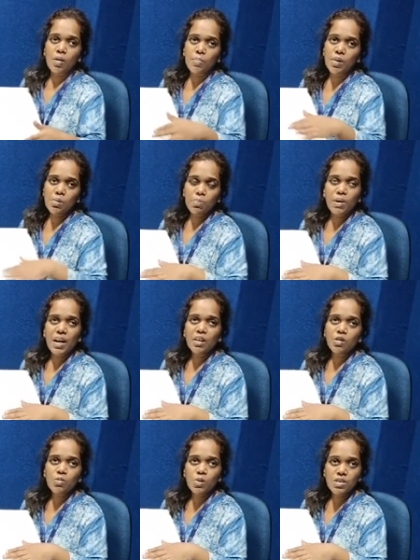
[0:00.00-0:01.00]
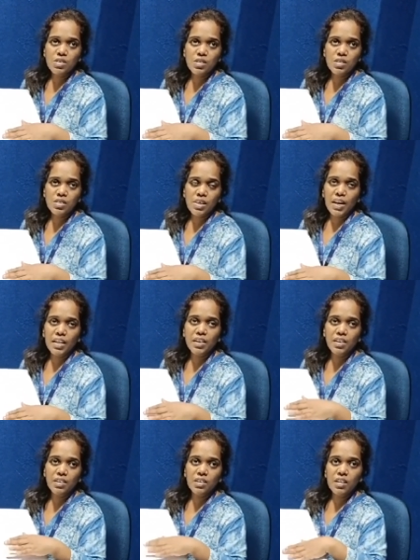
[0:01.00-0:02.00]
be applied towards the sky
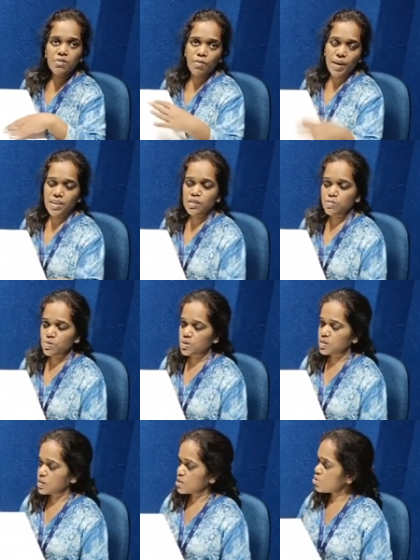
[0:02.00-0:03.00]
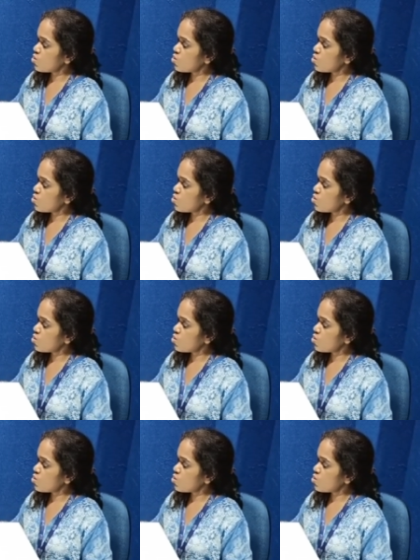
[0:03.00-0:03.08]
color and vice versa.